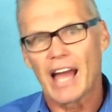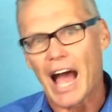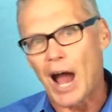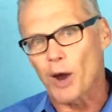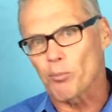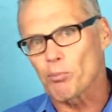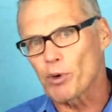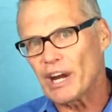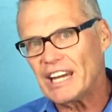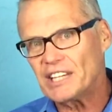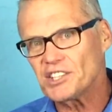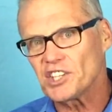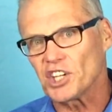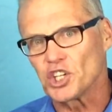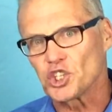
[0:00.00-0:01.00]
Our brain
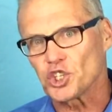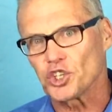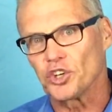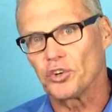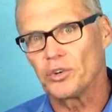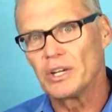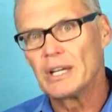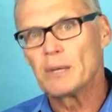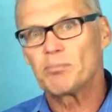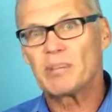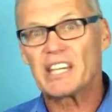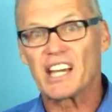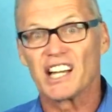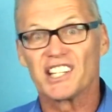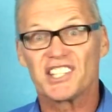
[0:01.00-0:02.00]
tissue,
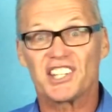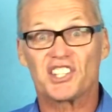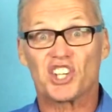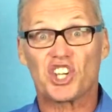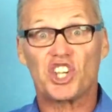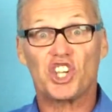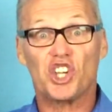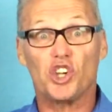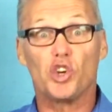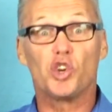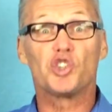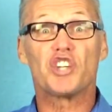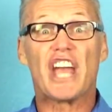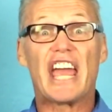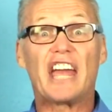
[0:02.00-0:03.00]
because it's a
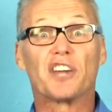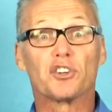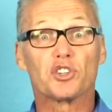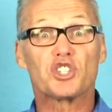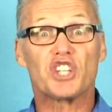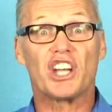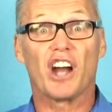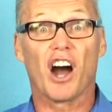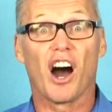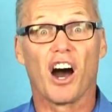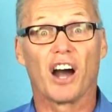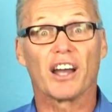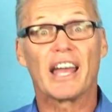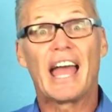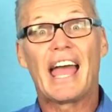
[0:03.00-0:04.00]
huge energy
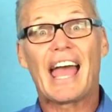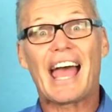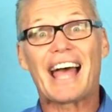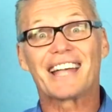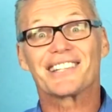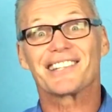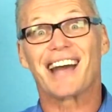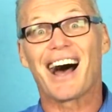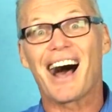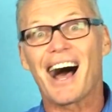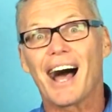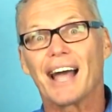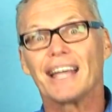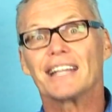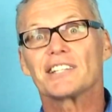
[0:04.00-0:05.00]
hog, has the
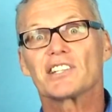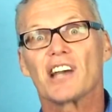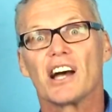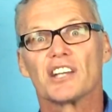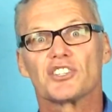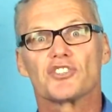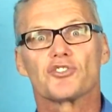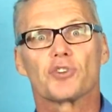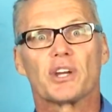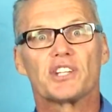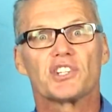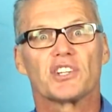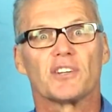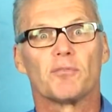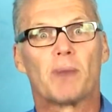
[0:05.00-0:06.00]
highest
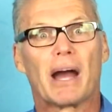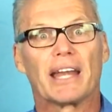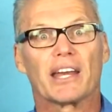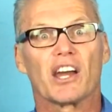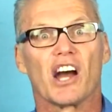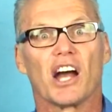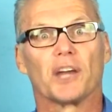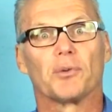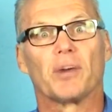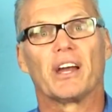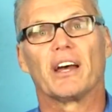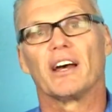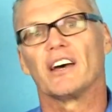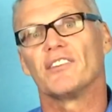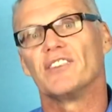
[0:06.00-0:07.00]
concentration of
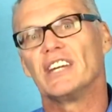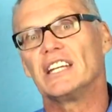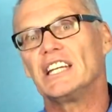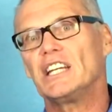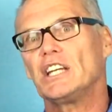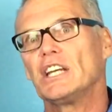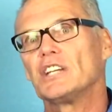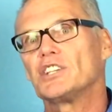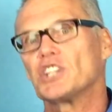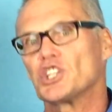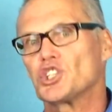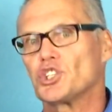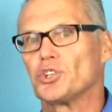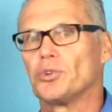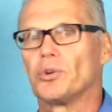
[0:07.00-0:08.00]
mitochondria of any
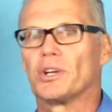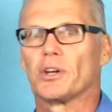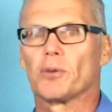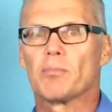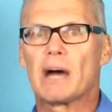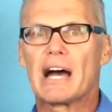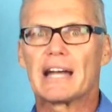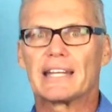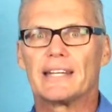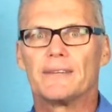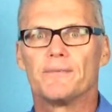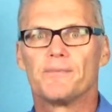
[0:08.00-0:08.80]
tissue in our body.